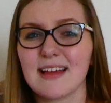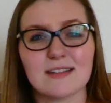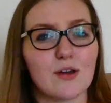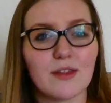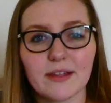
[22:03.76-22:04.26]

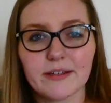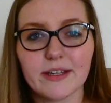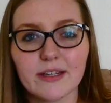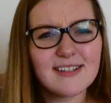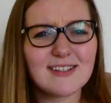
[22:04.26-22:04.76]
that's all they
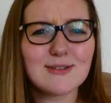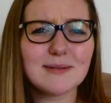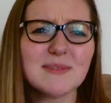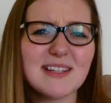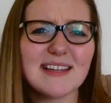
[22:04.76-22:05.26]
need. So
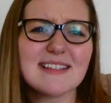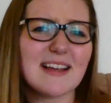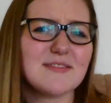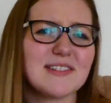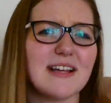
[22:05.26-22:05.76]
some of the things
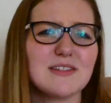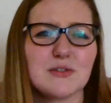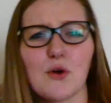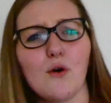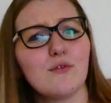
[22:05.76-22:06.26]
I've said
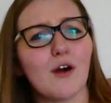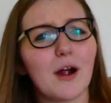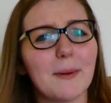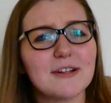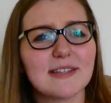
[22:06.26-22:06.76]
so
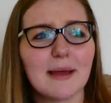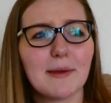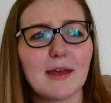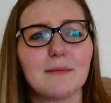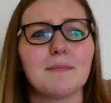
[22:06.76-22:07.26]
far about type
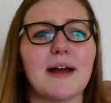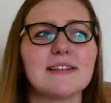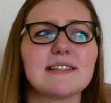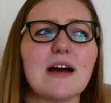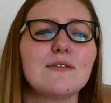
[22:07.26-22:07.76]
8
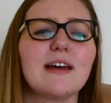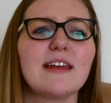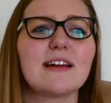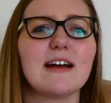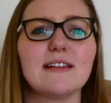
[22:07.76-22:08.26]
might sound
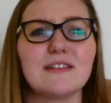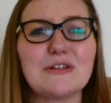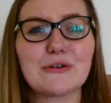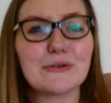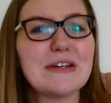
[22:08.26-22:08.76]
like
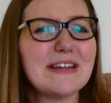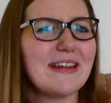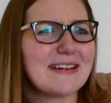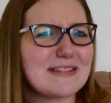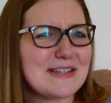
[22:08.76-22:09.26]
literally
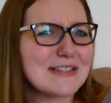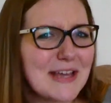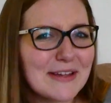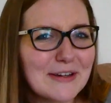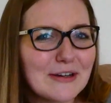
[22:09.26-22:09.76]
like a
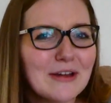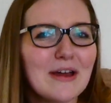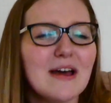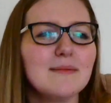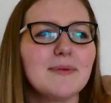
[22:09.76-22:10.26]
dictator,
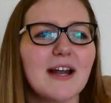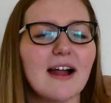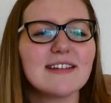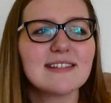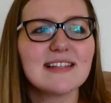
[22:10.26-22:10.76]
but
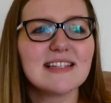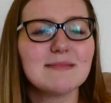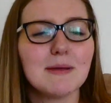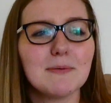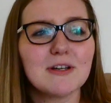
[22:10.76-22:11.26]
honestly these
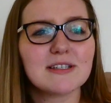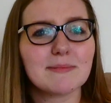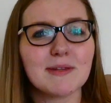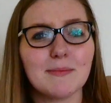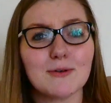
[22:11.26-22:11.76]
people are some
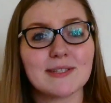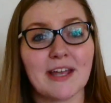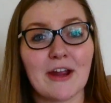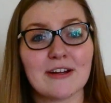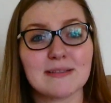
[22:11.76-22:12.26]
of the most
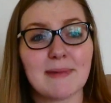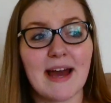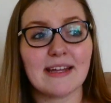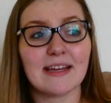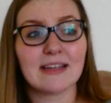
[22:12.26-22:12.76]

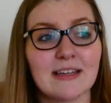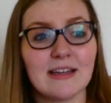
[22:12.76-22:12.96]
charismatic